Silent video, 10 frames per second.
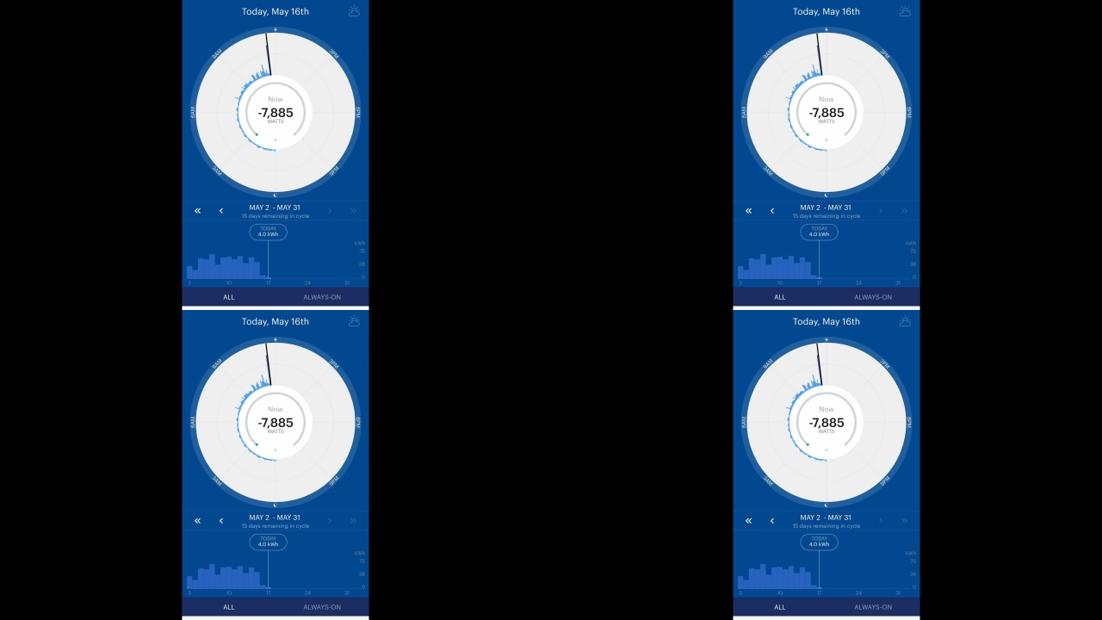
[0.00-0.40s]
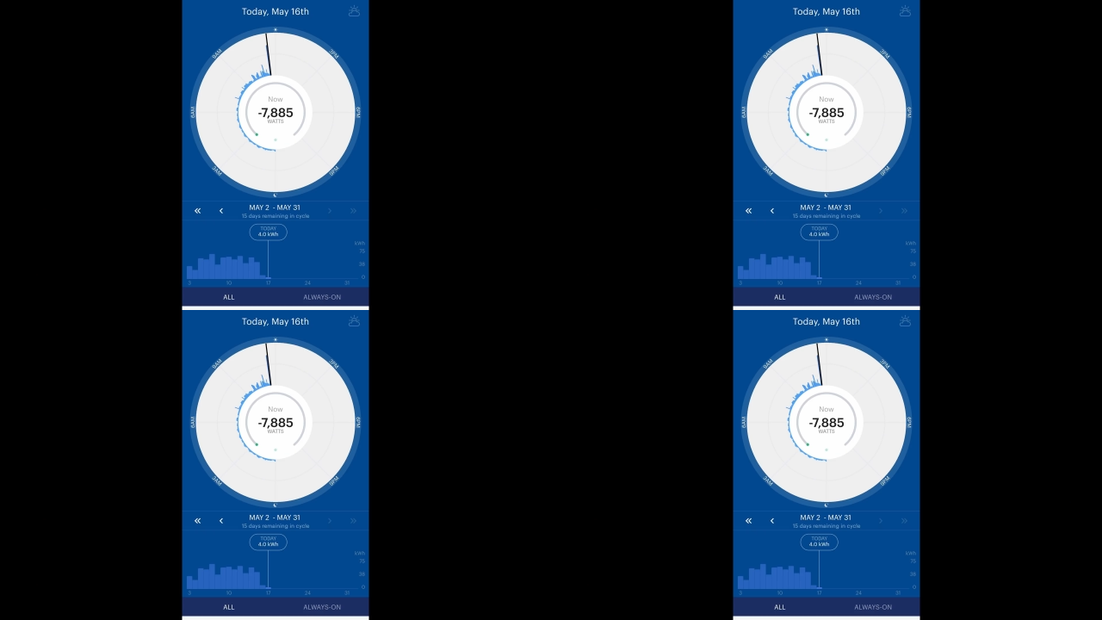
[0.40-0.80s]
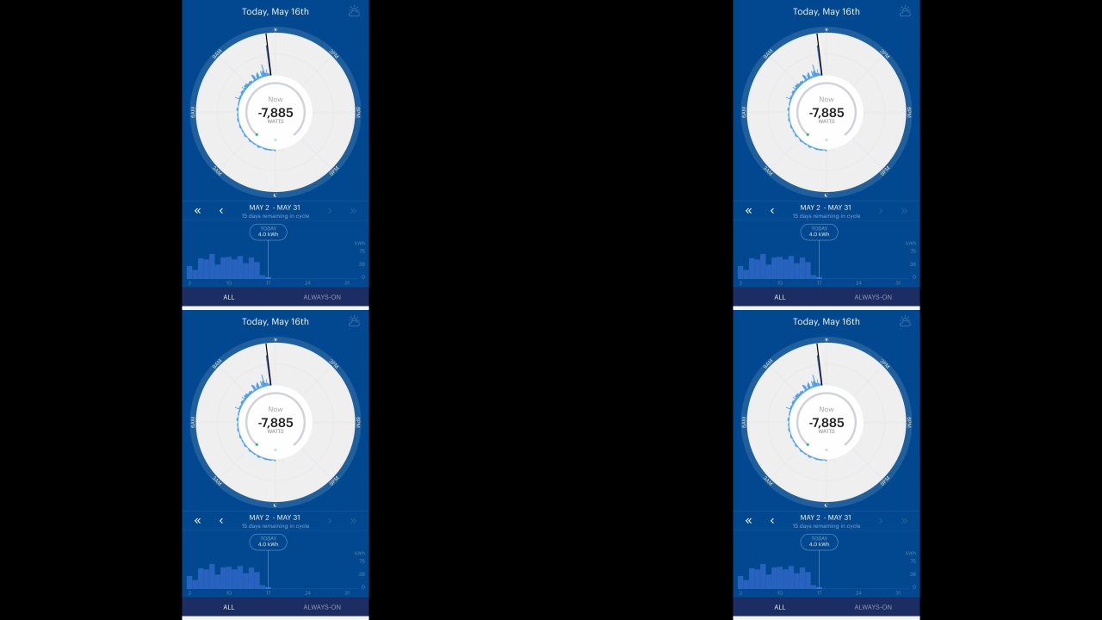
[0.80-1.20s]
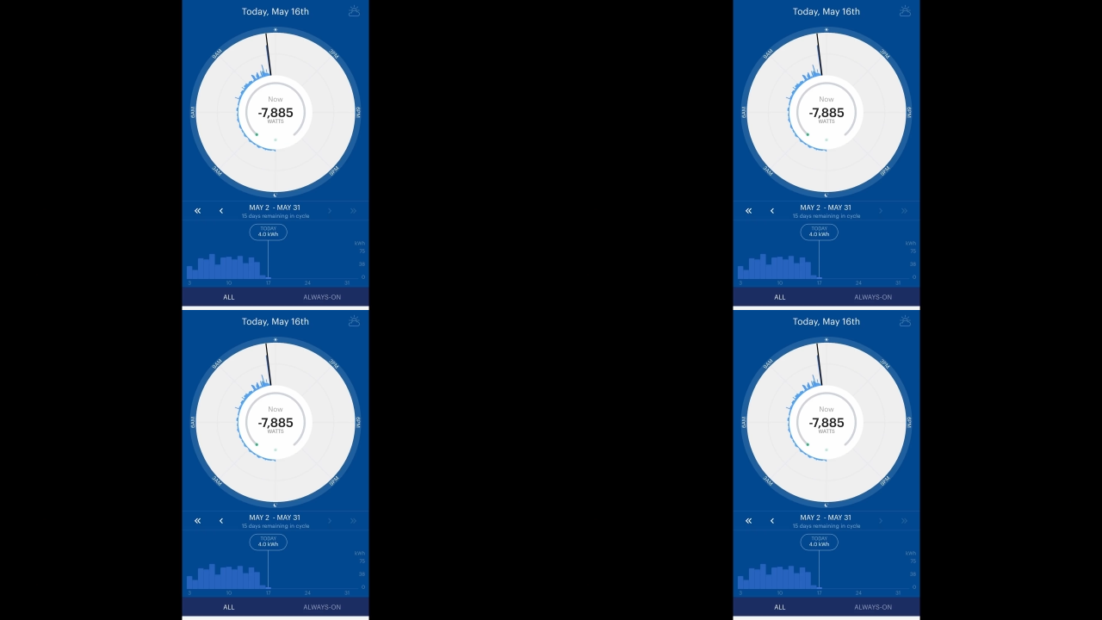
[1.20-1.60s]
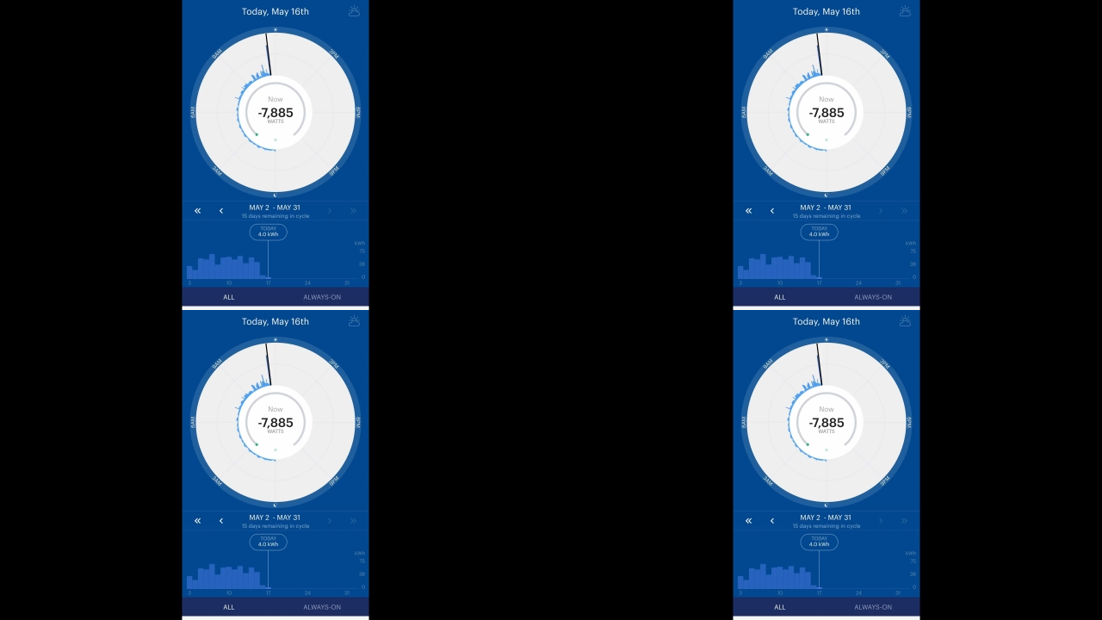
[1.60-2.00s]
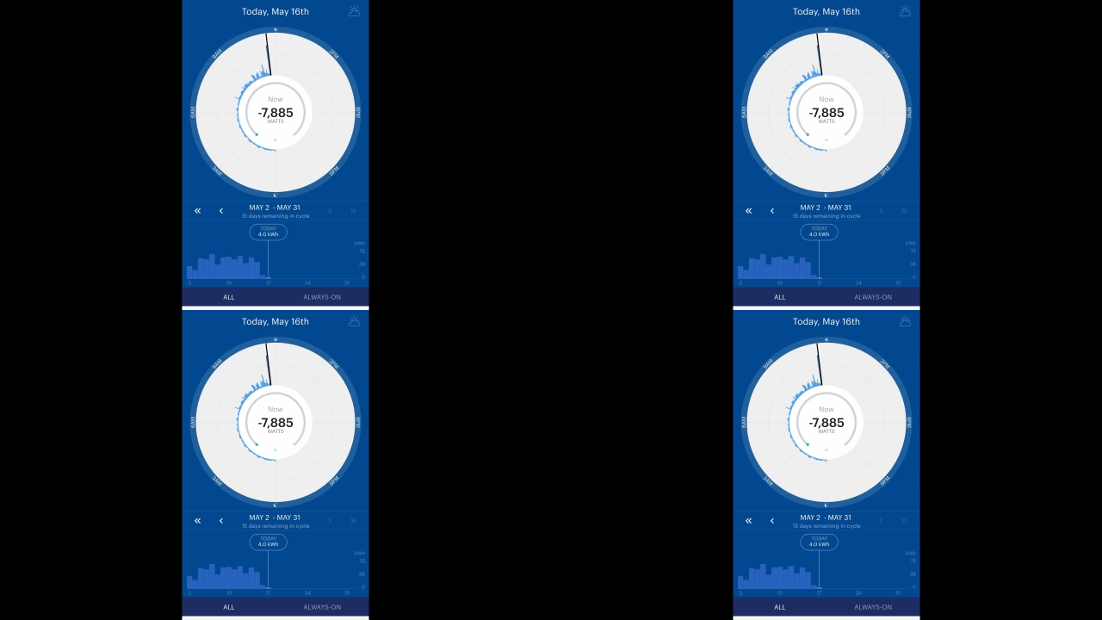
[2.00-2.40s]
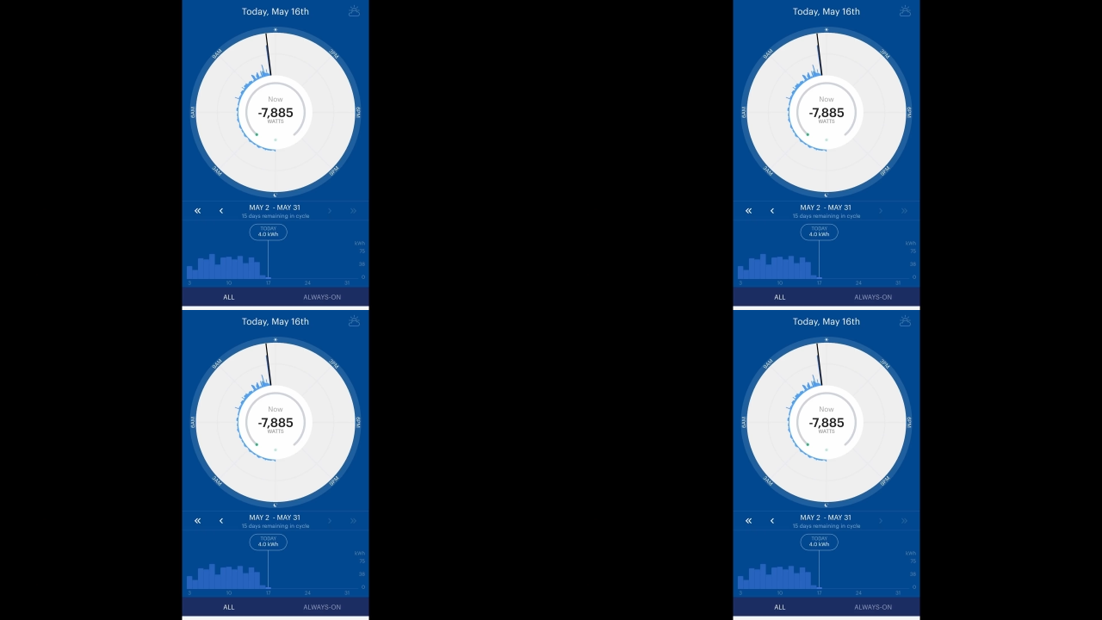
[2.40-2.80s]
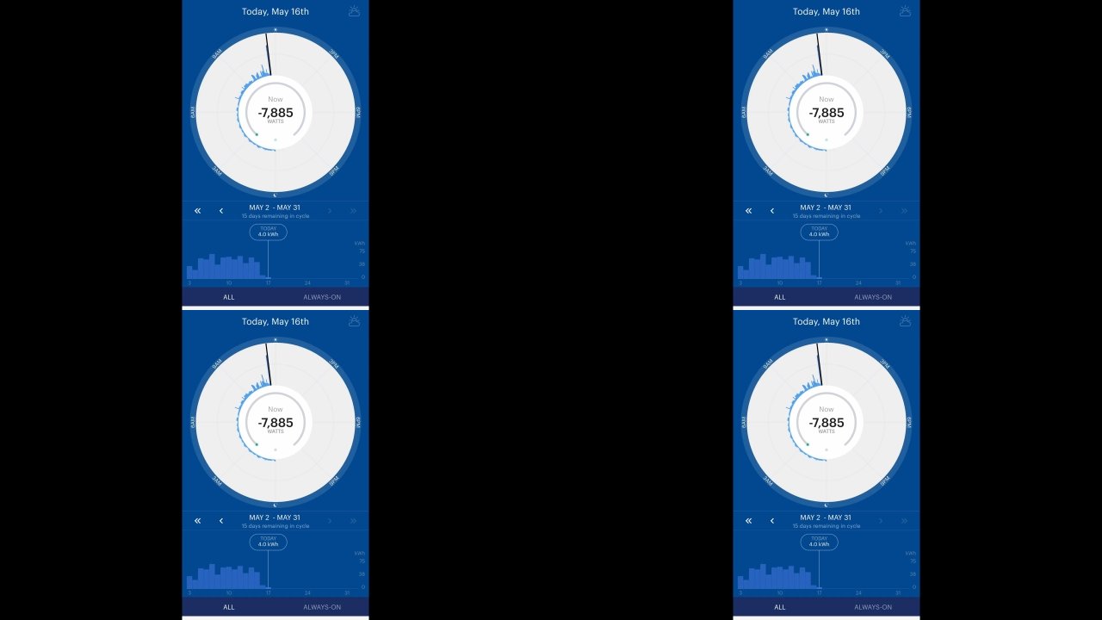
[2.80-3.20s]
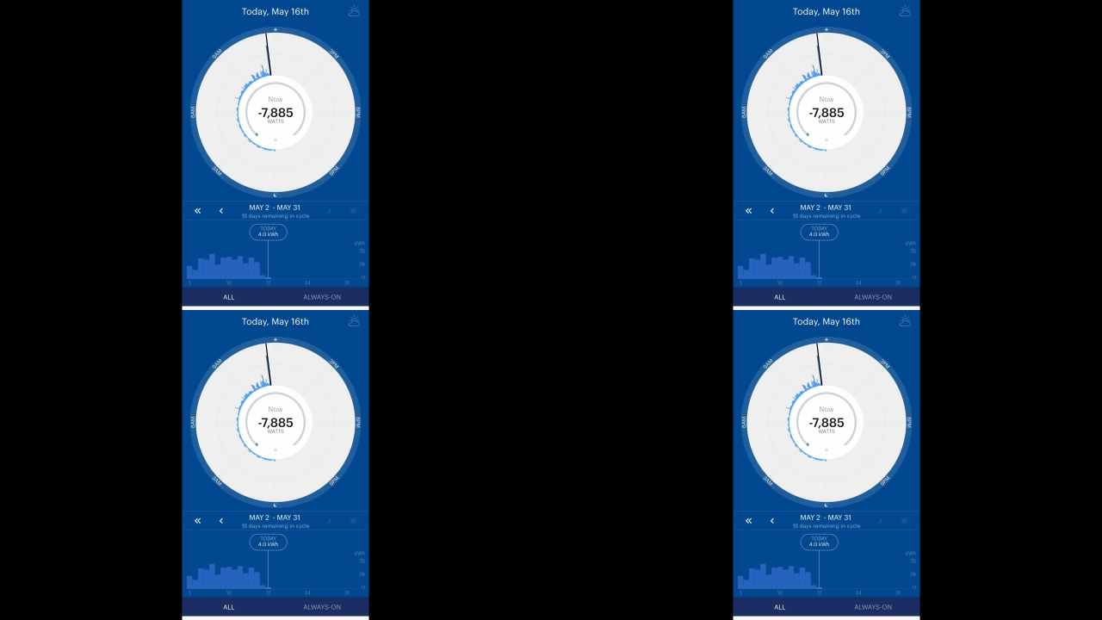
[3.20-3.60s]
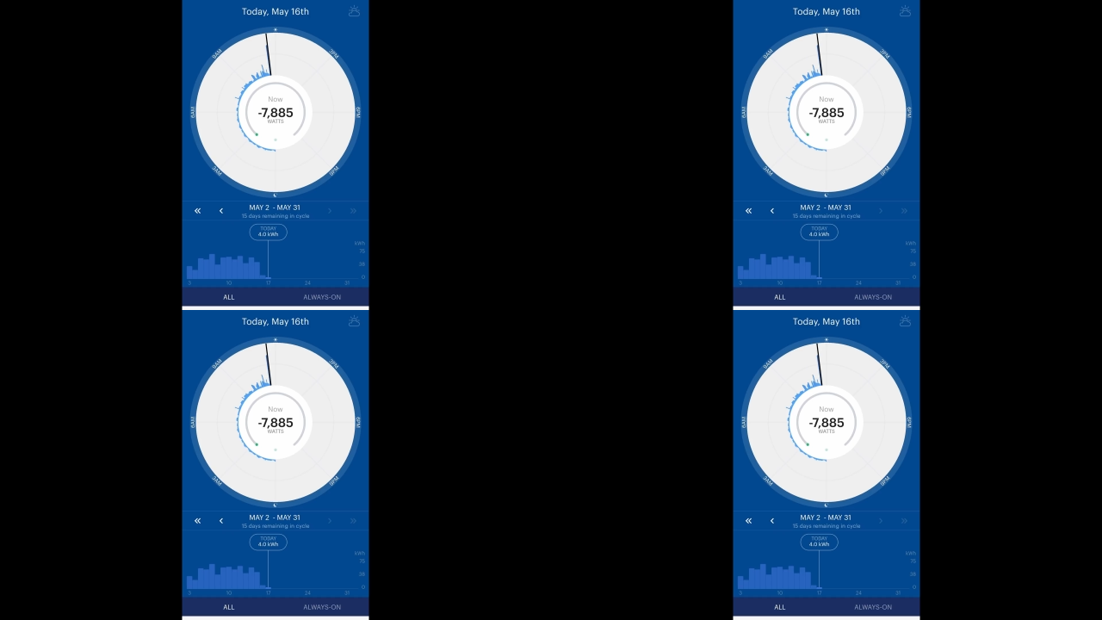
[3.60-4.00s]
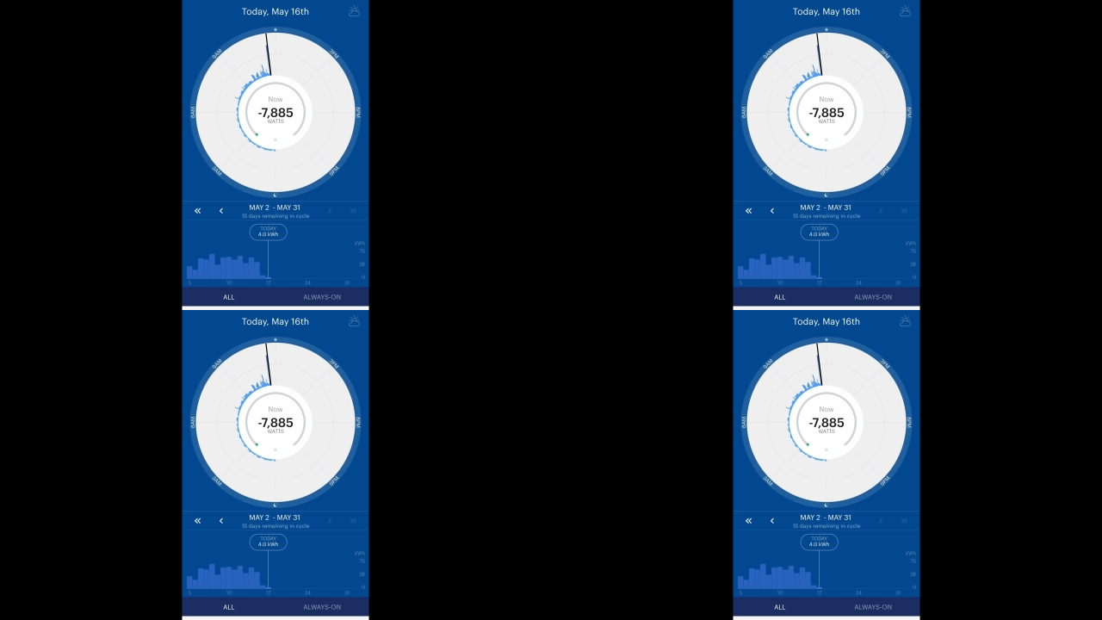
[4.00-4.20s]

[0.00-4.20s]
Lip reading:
(no speaker visible)